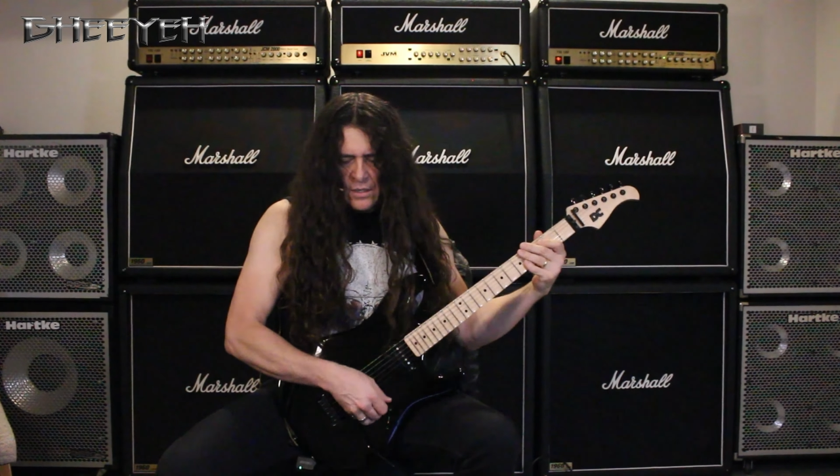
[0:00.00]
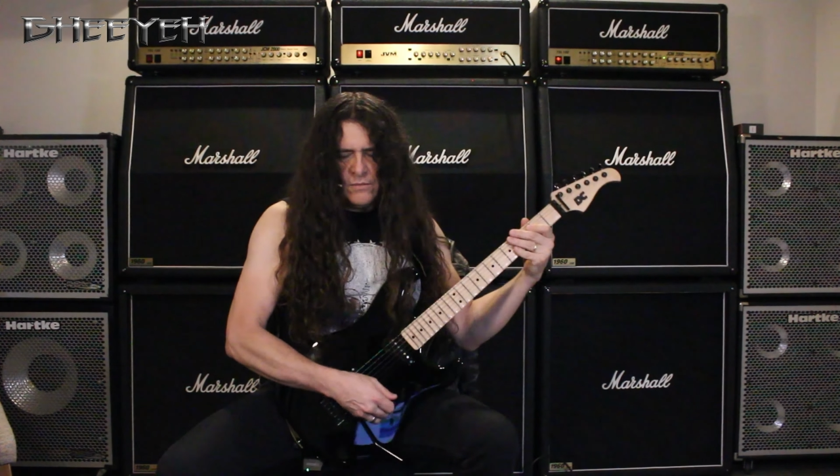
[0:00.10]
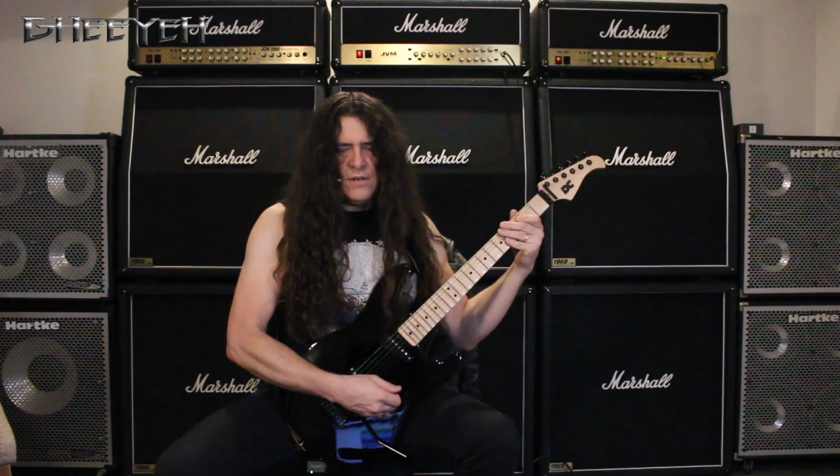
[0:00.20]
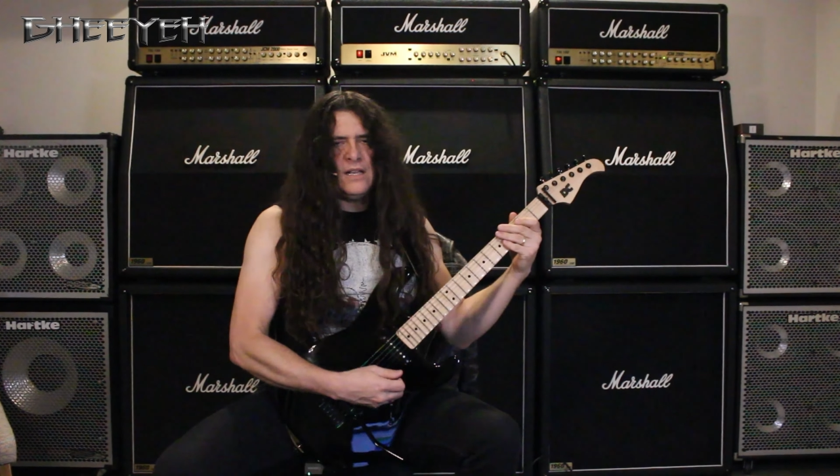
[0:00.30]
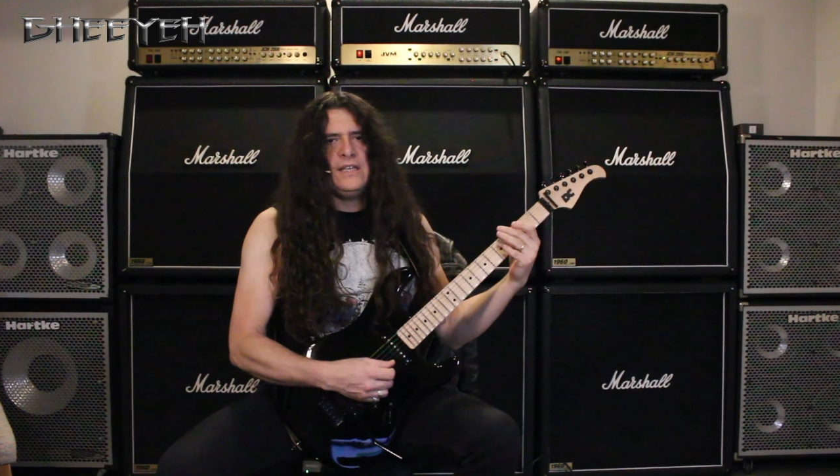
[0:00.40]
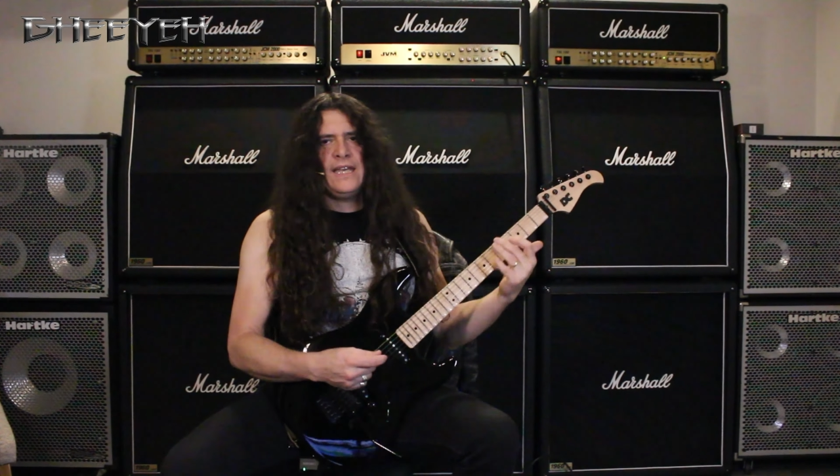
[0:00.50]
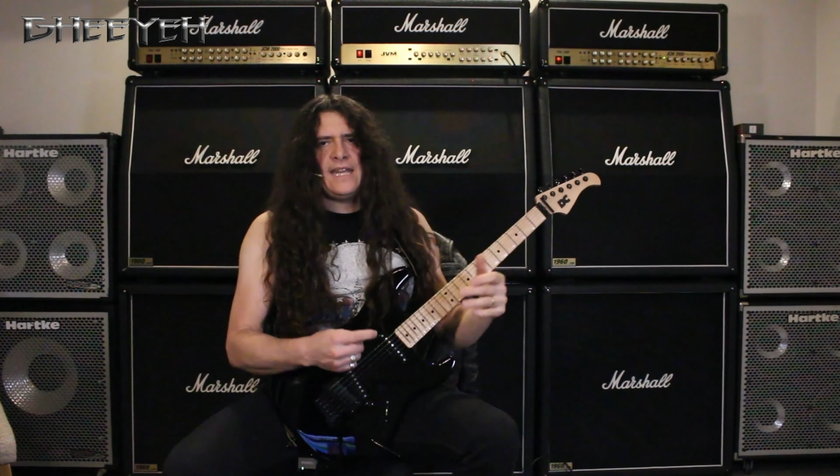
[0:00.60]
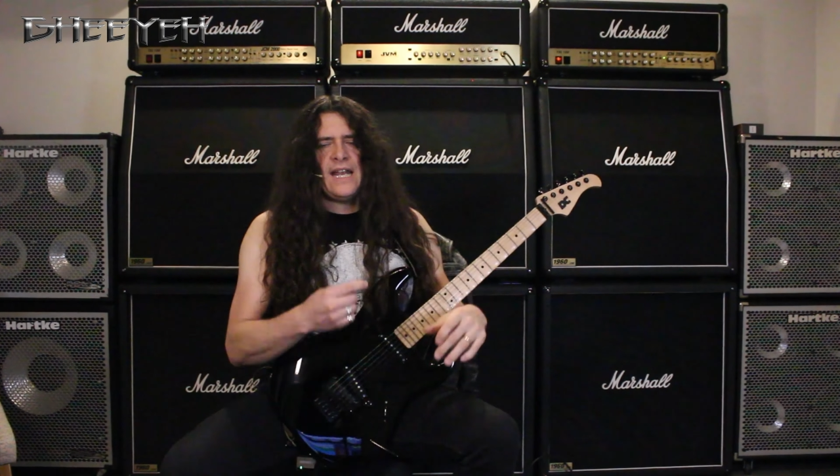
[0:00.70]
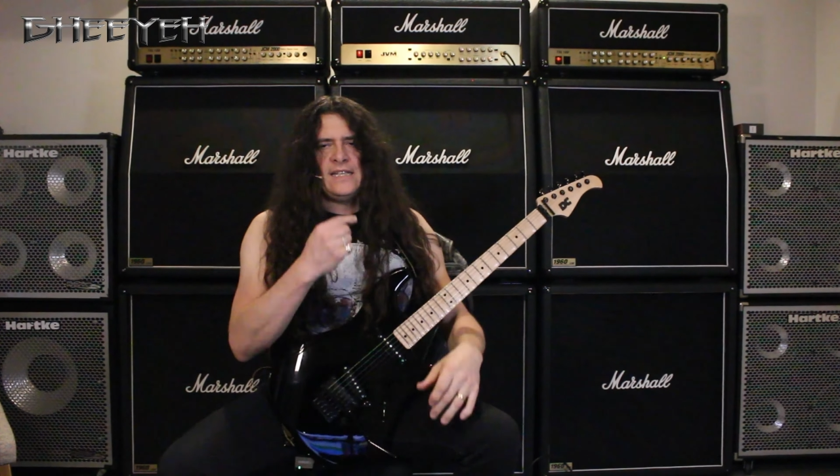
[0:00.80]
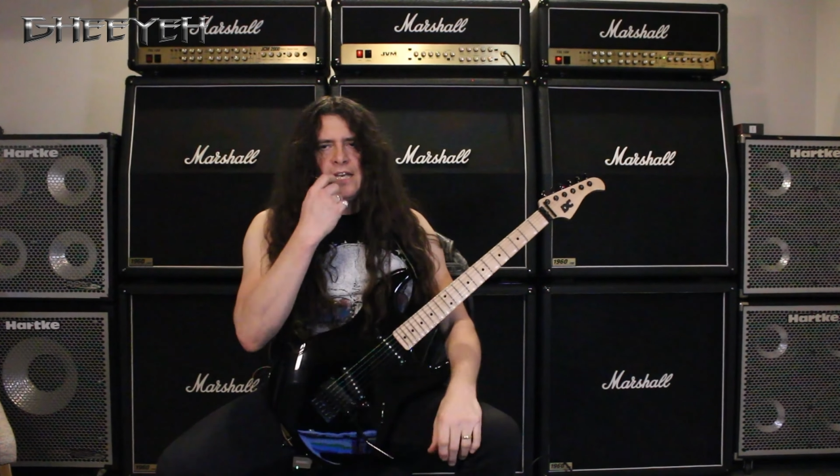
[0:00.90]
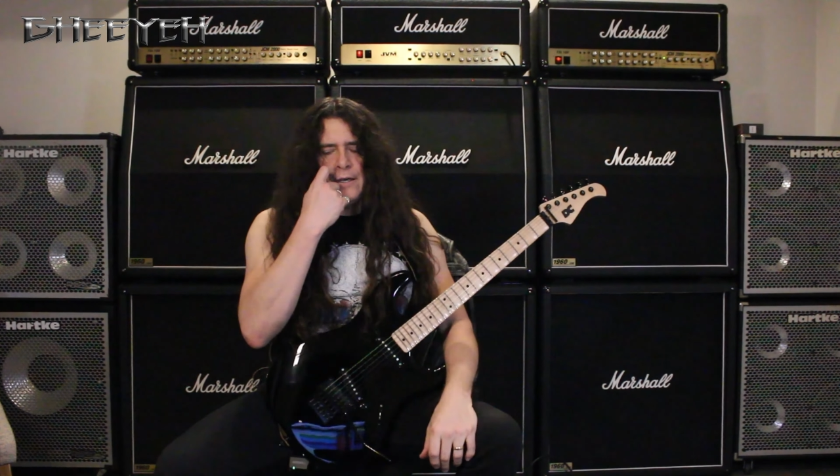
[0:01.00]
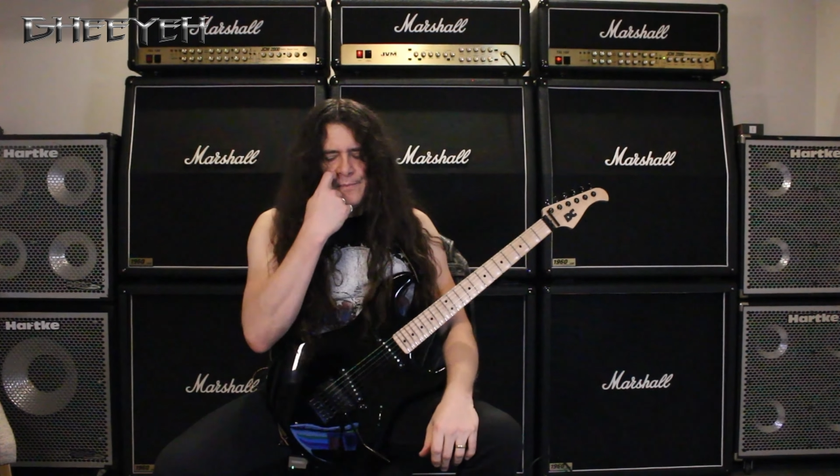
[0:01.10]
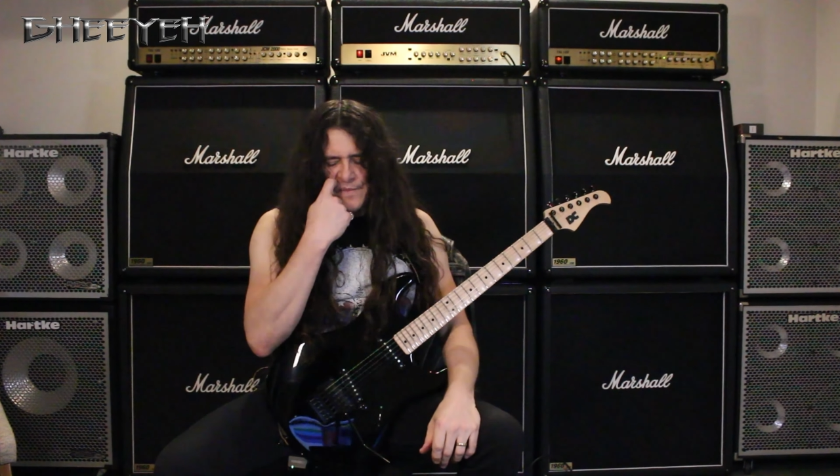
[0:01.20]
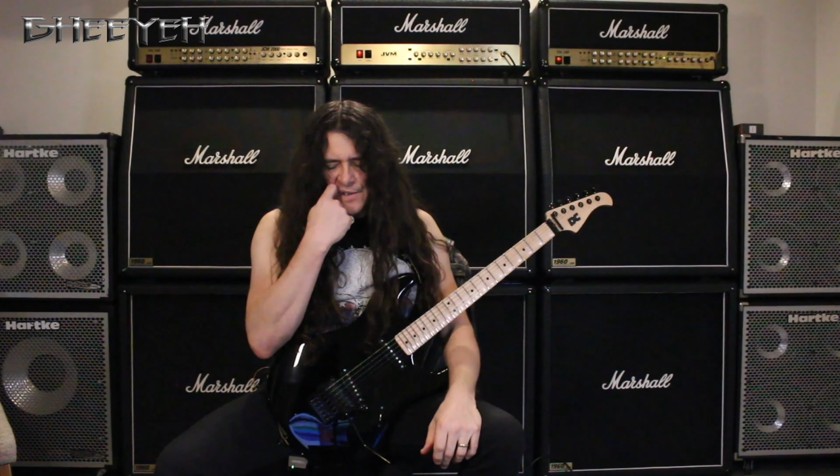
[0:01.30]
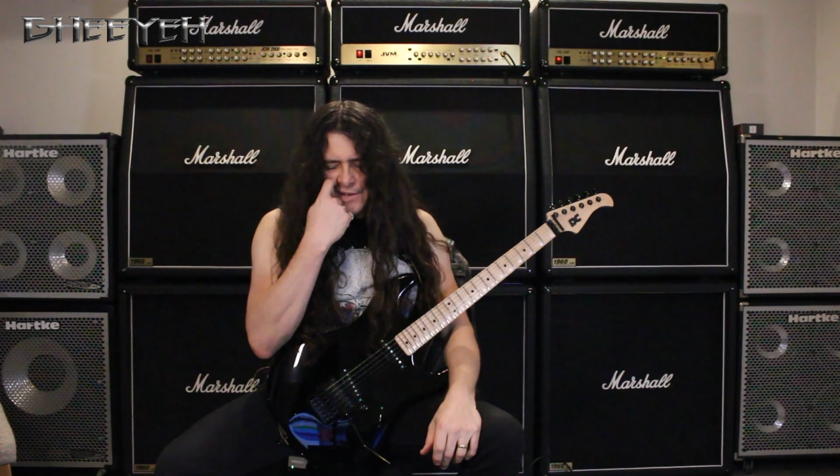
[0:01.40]
Well, you get the idea,
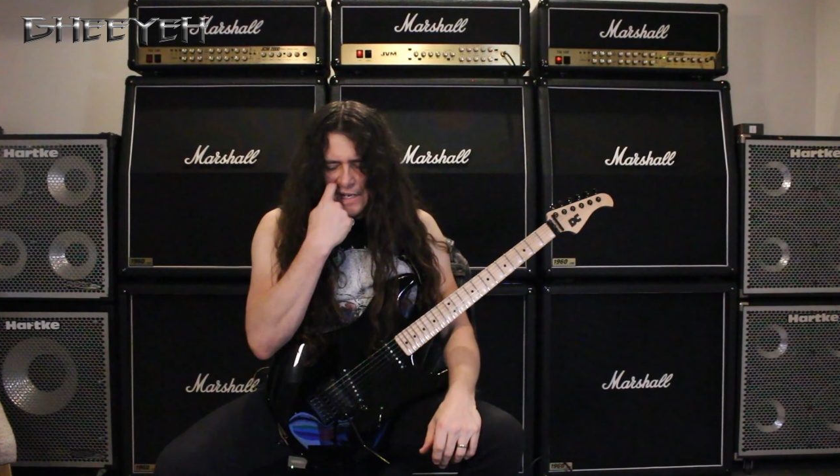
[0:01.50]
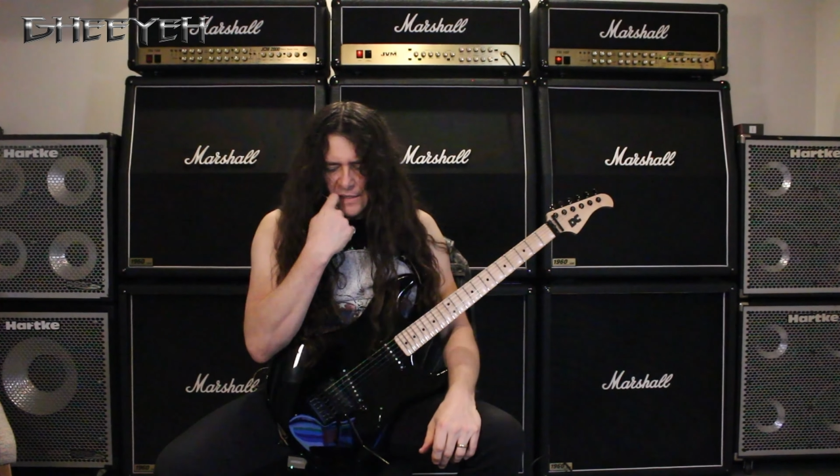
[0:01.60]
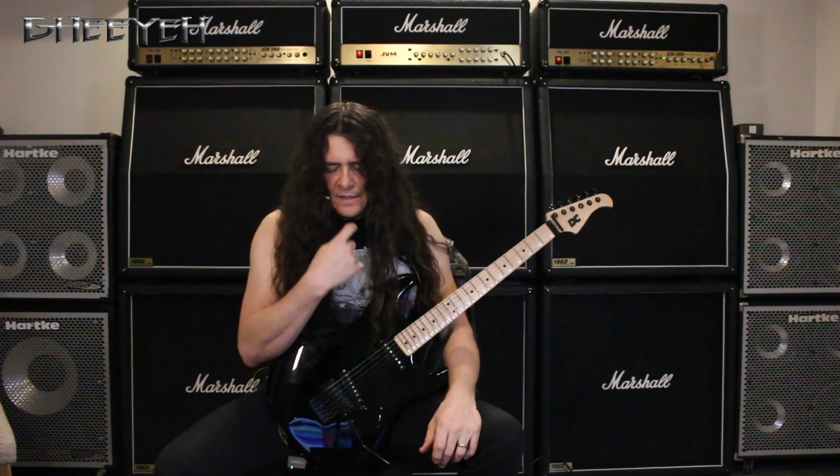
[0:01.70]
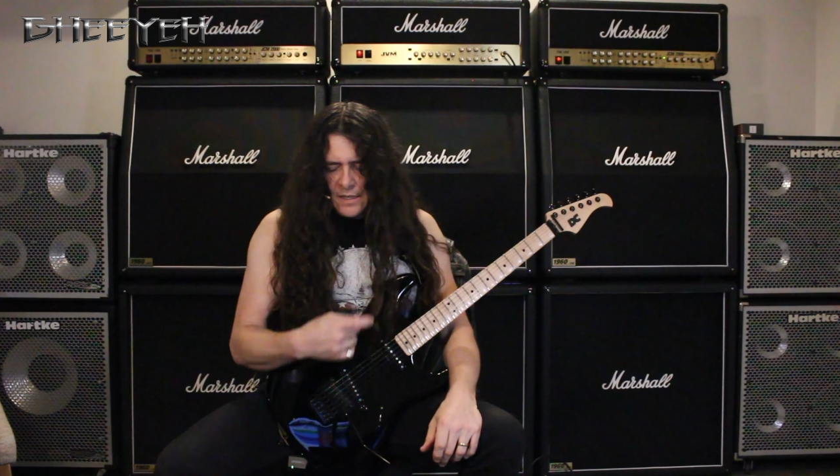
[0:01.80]
all right?